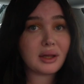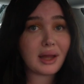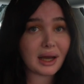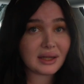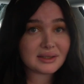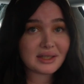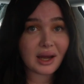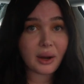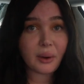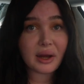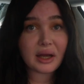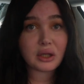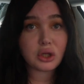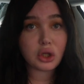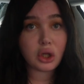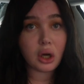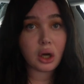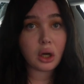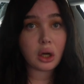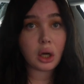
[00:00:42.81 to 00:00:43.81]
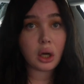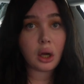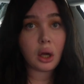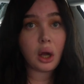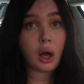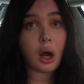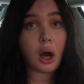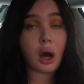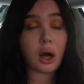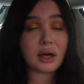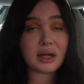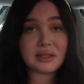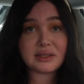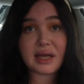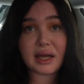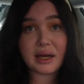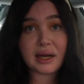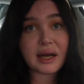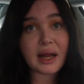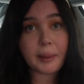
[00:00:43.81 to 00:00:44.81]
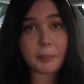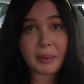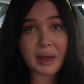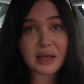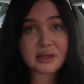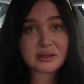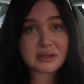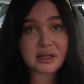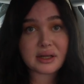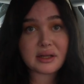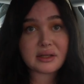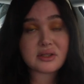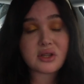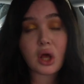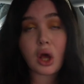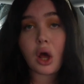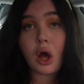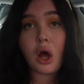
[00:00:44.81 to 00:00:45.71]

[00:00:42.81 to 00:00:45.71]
that's how I look on a day-to-day basis.